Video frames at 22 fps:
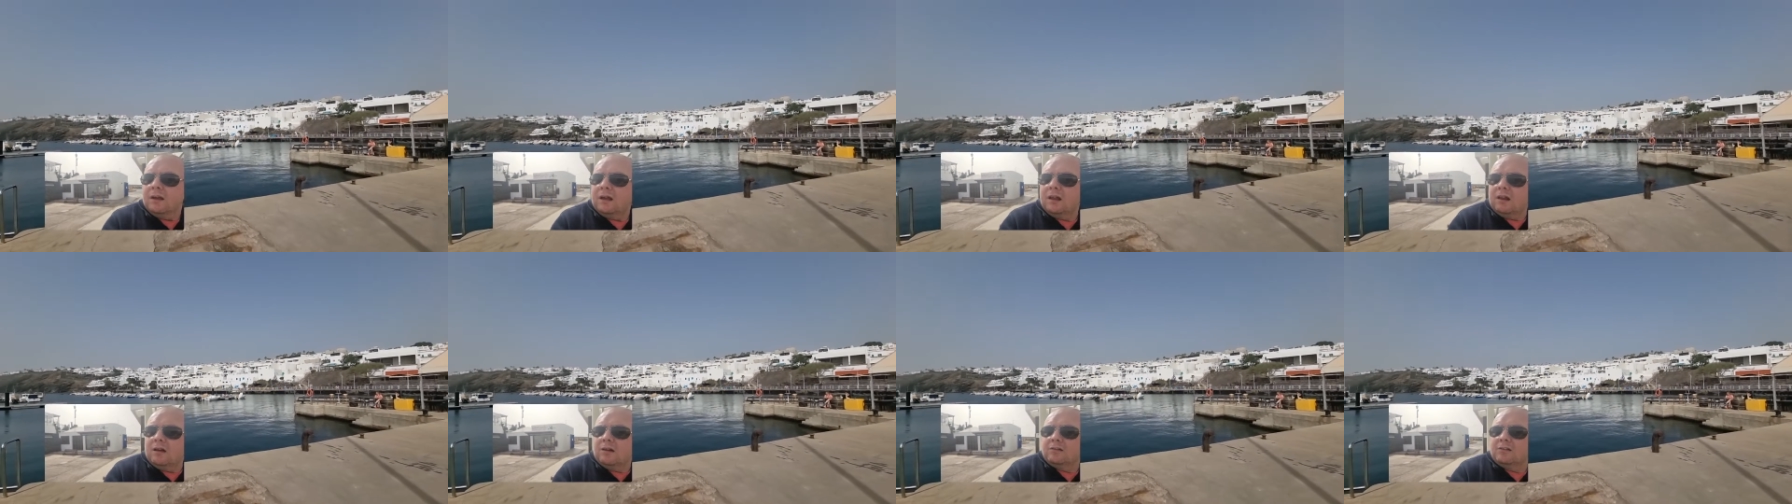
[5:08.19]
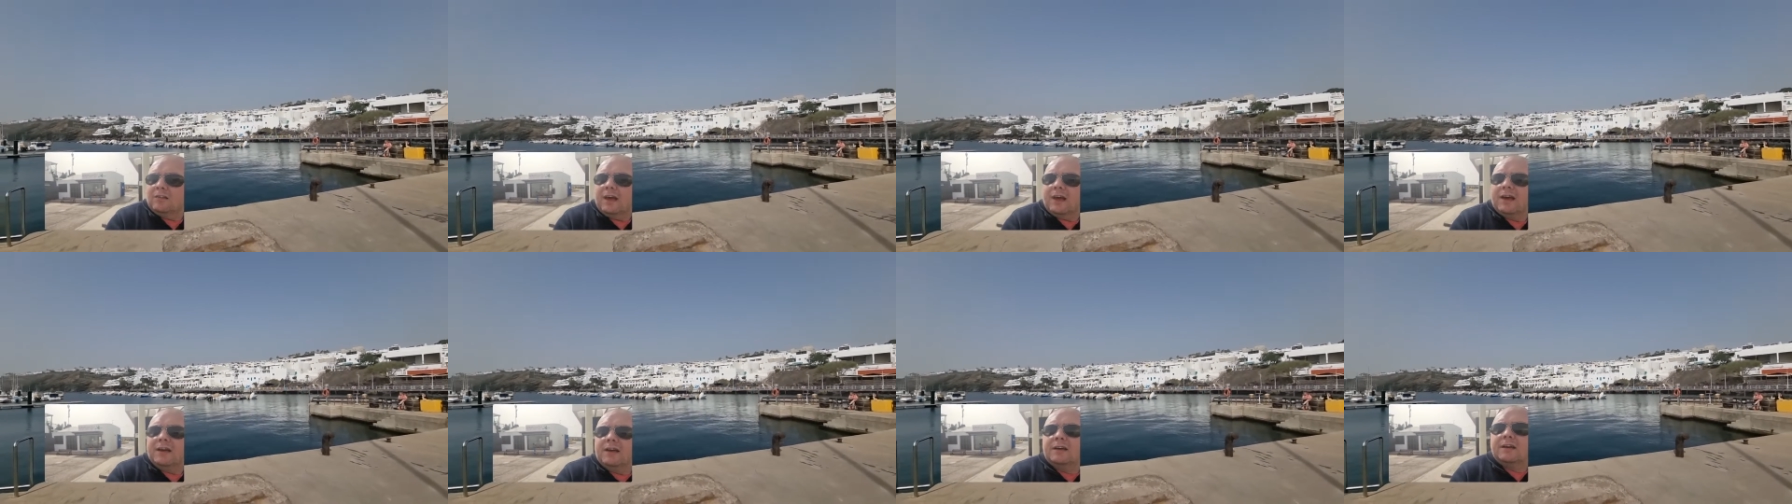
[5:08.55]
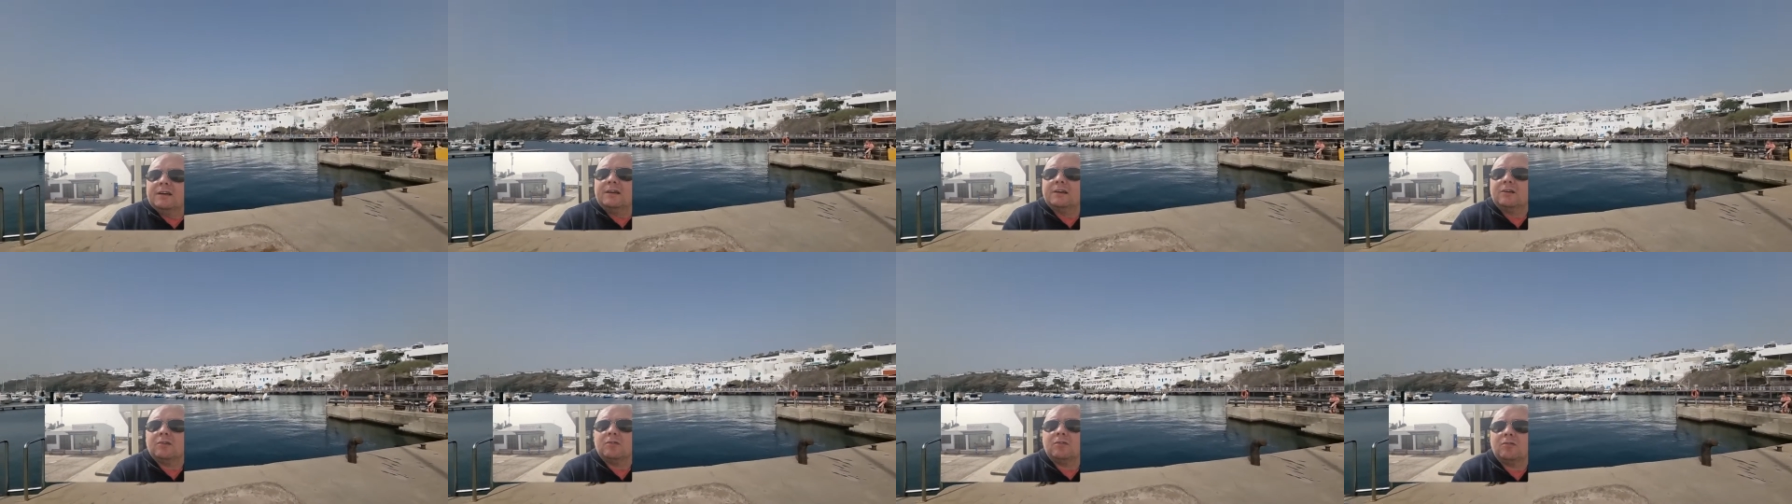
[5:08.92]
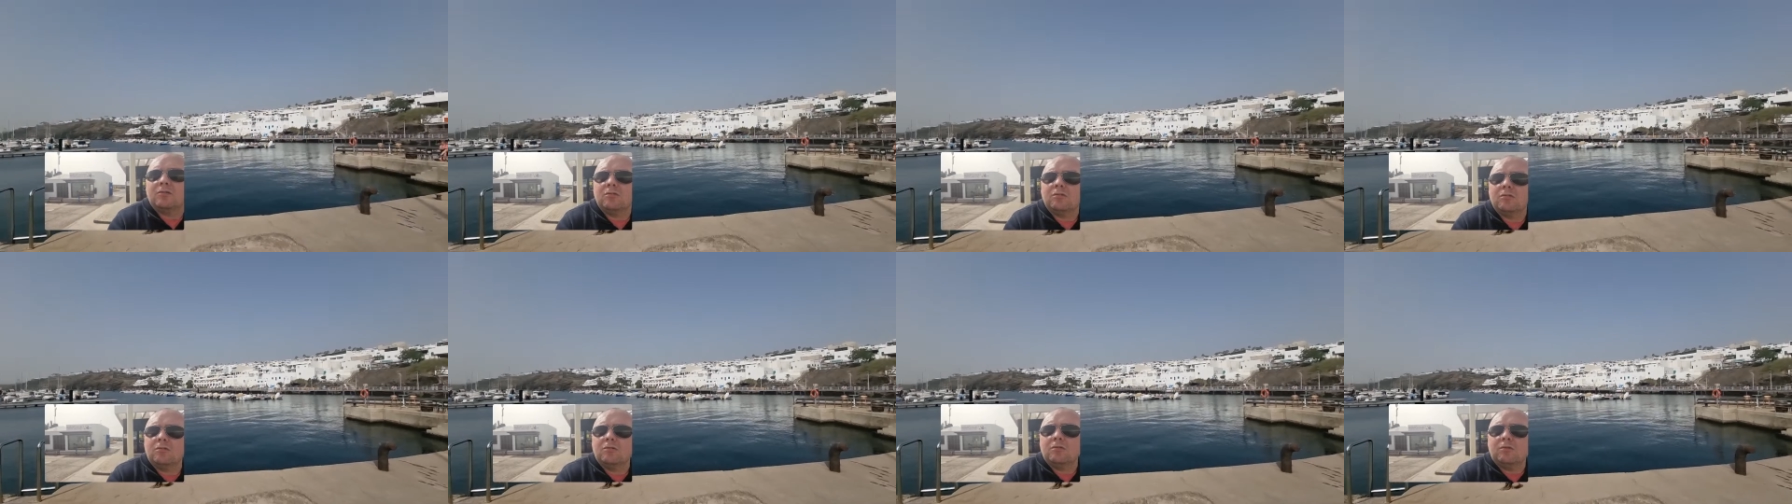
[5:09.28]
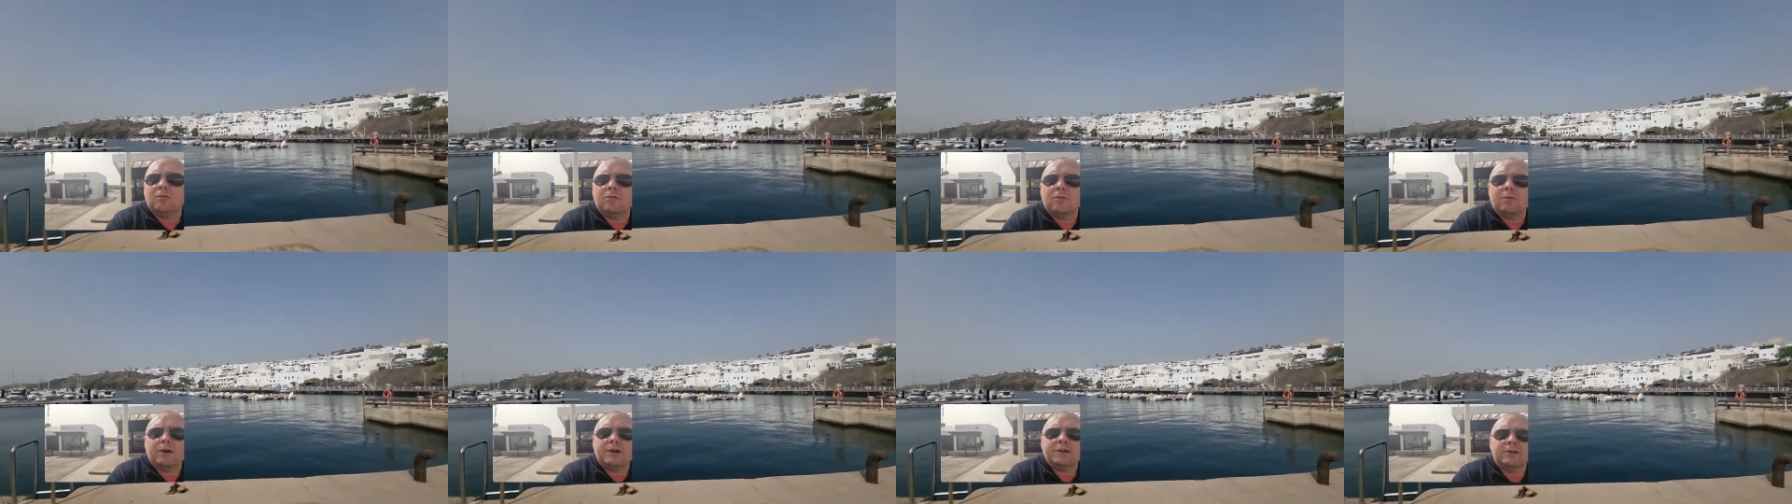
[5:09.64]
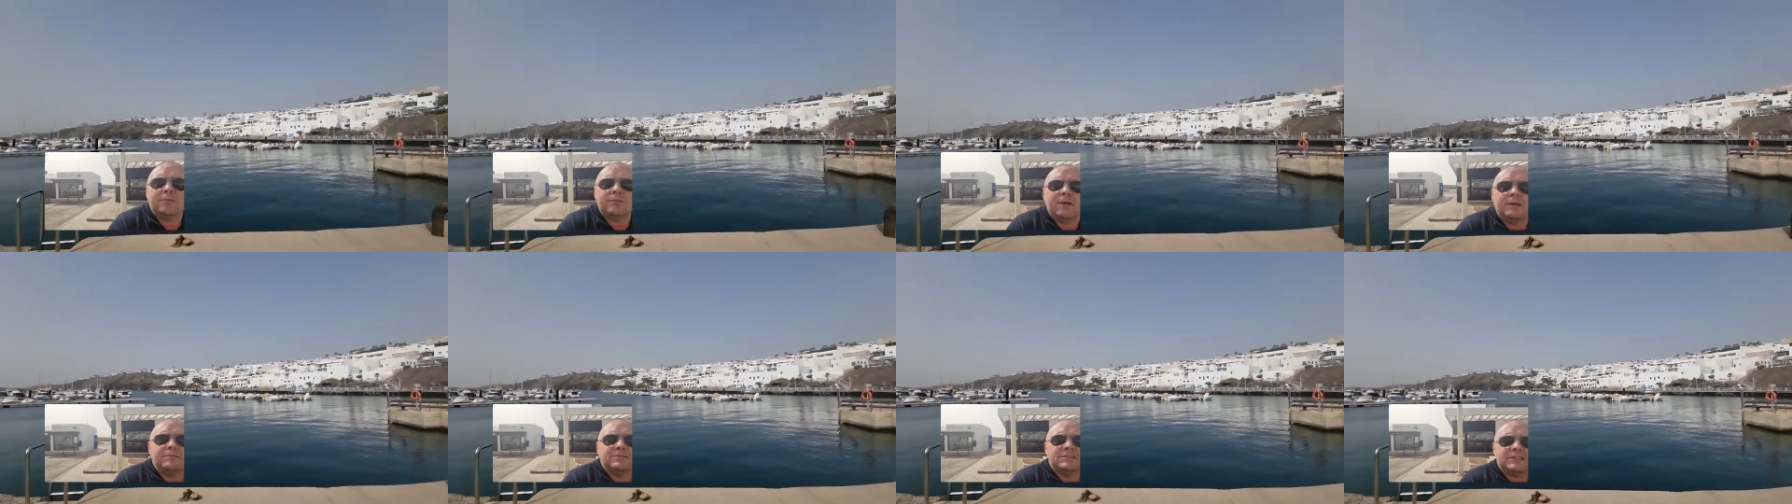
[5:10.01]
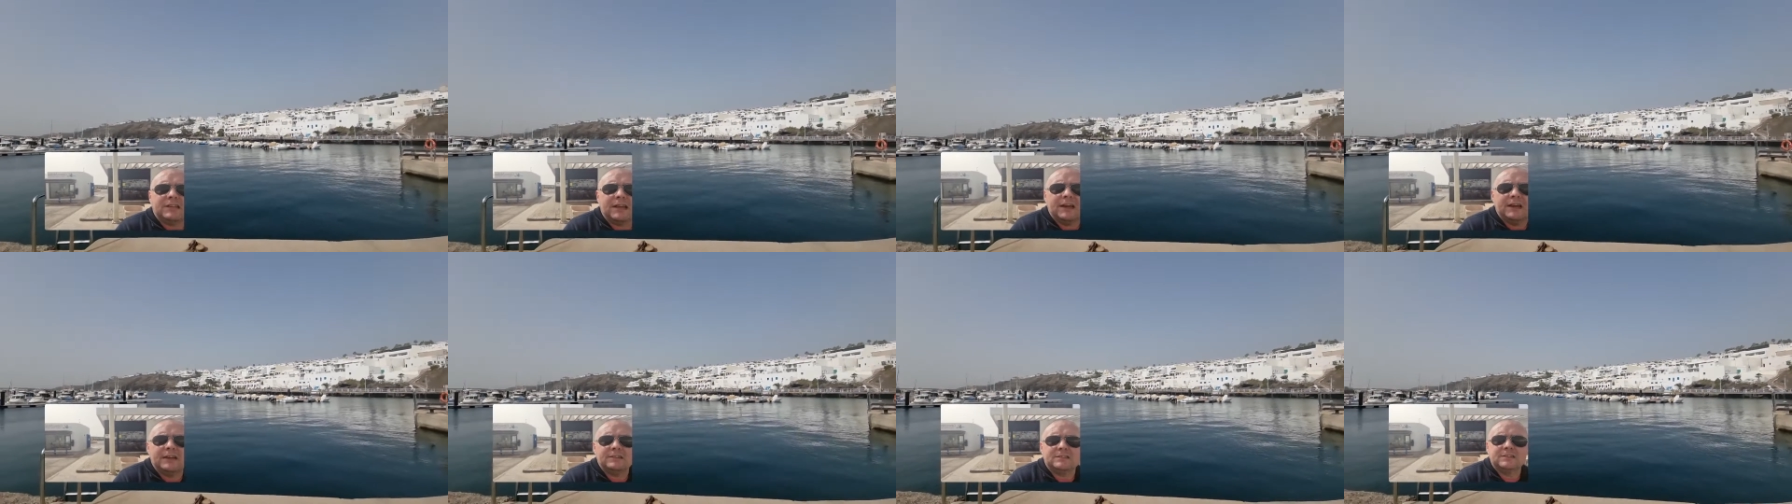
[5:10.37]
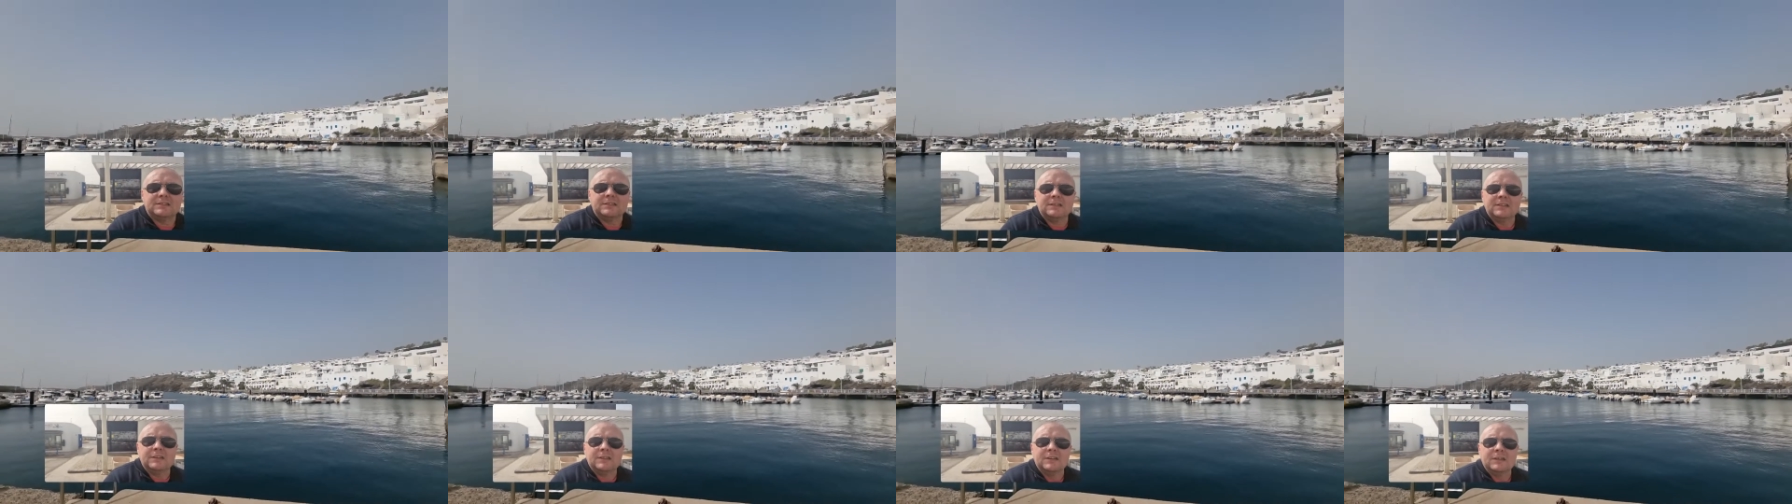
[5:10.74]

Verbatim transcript: along there all the way up them stairs